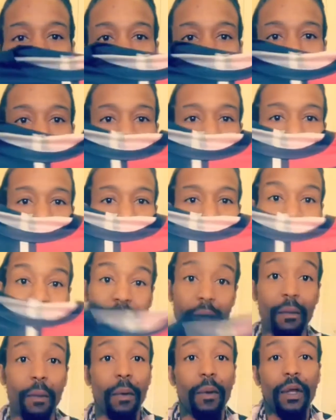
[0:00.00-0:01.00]
through it, but I'm
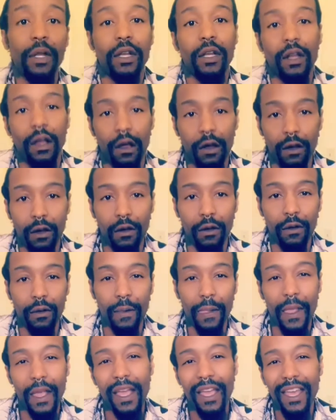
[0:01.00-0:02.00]
gonna put it on,
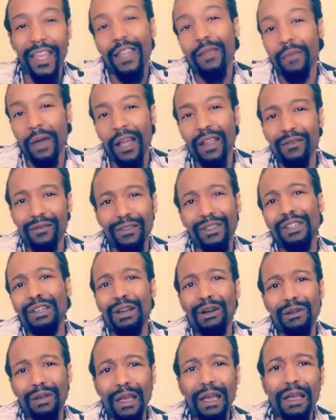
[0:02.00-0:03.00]
and it might even look
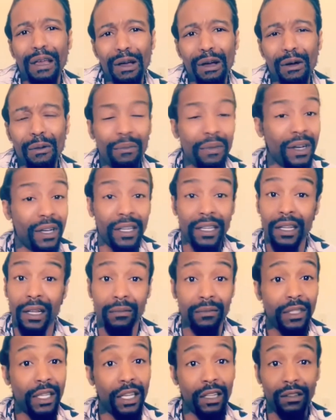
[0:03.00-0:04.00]
okay on, but I'm
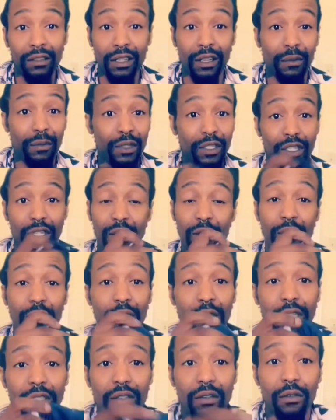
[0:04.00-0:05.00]
telling you, the material is
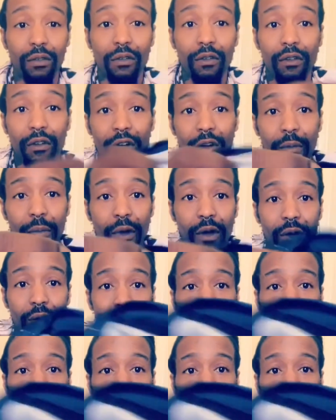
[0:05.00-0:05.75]
horrible.